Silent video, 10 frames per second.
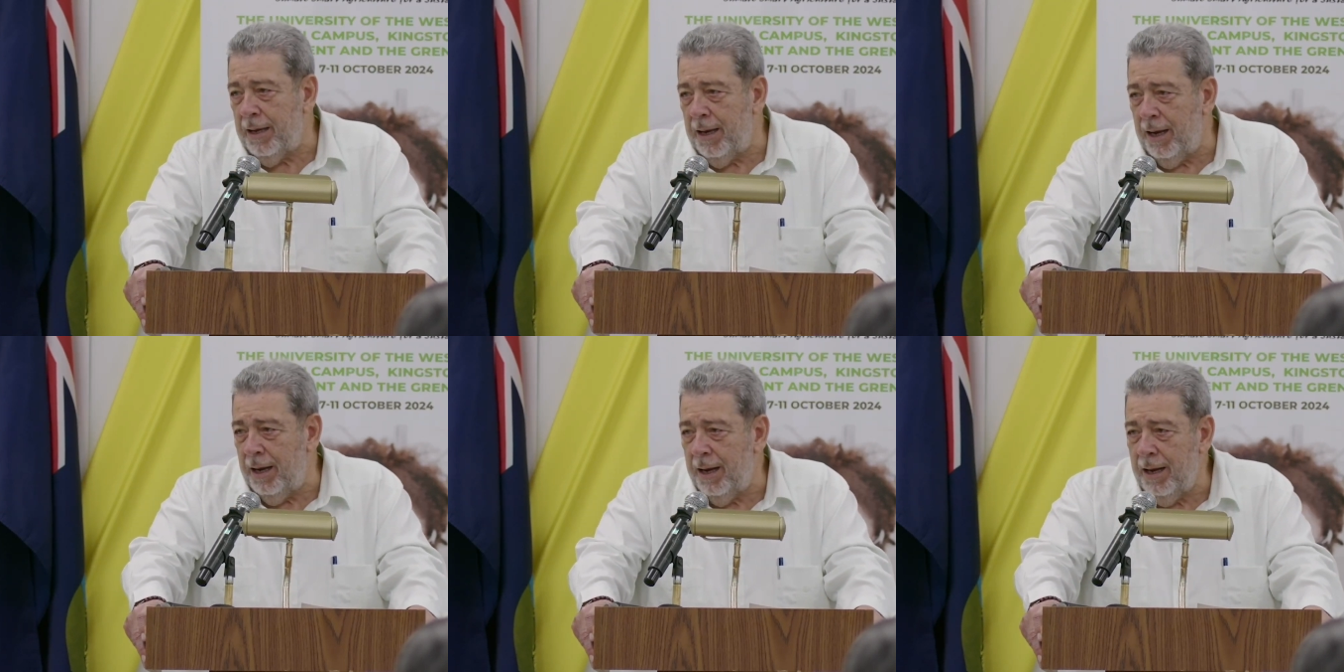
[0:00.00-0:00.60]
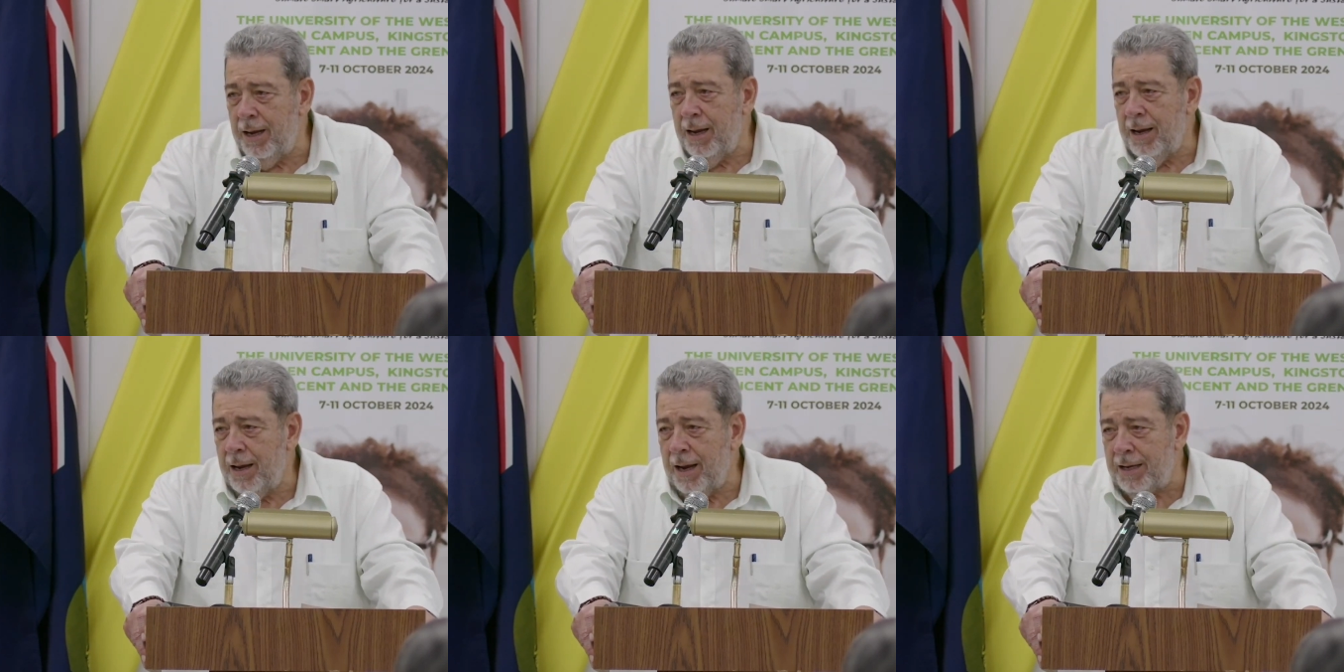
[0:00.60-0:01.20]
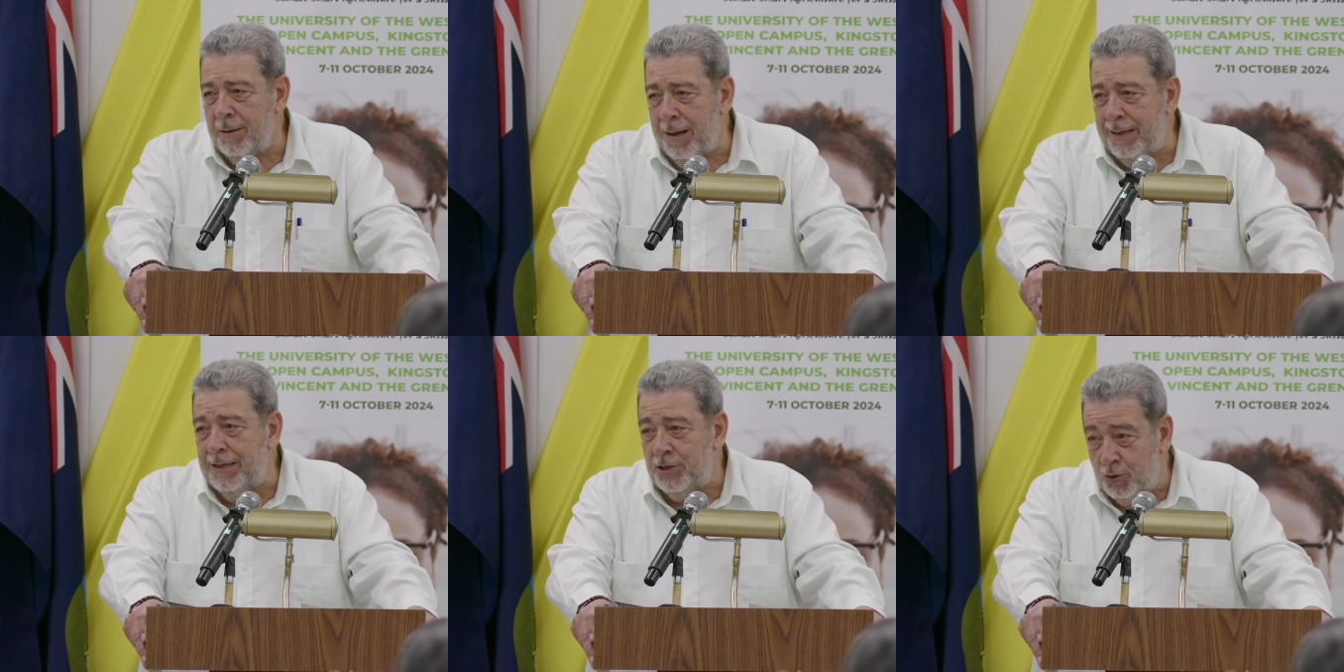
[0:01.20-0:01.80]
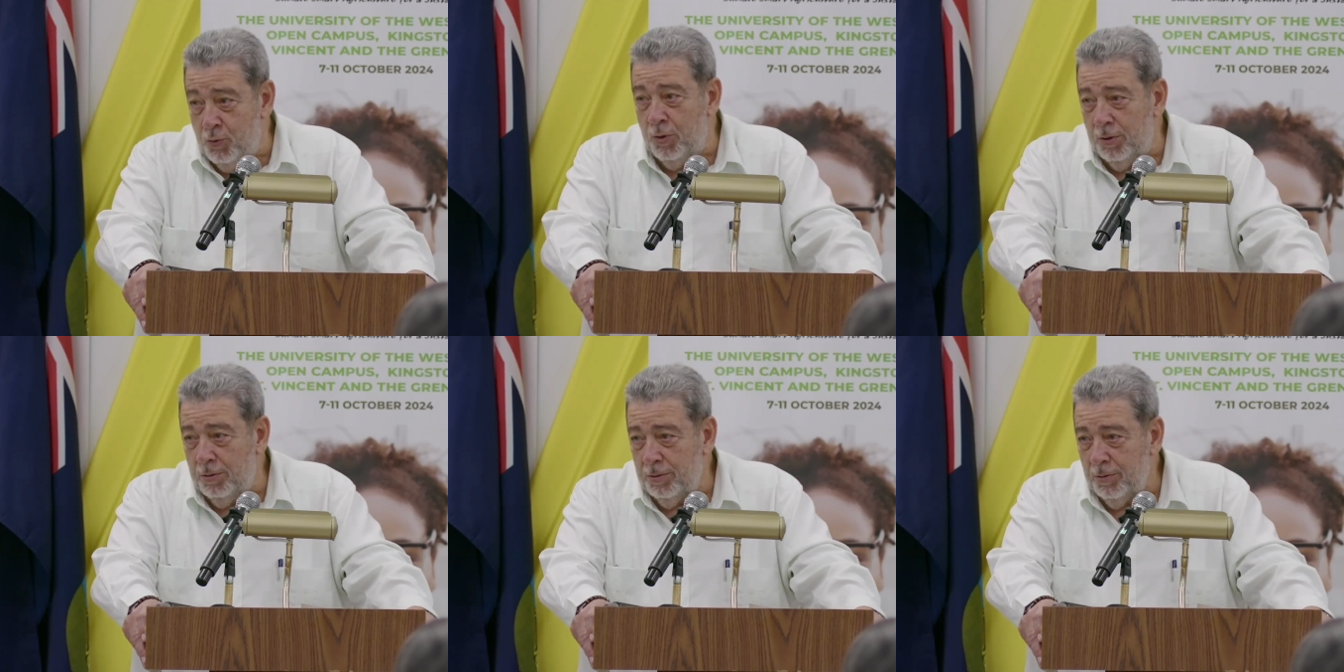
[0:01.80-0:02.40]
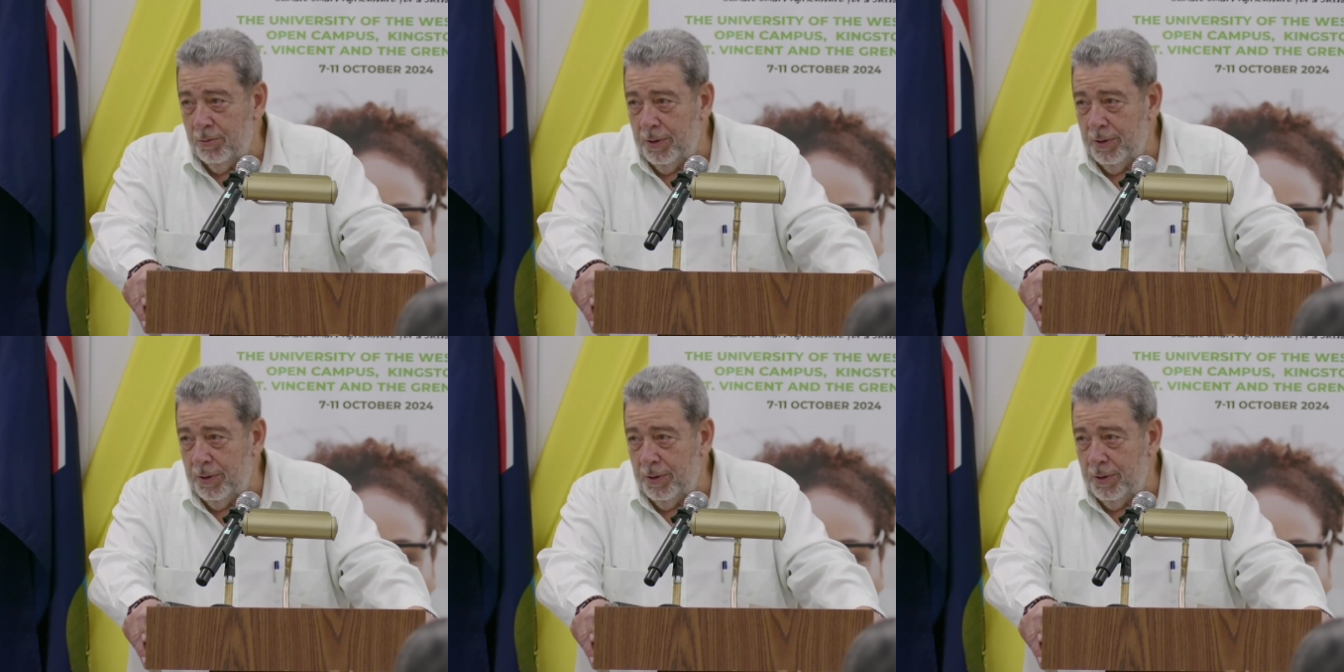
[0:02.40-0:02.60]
at the Edna Manley School.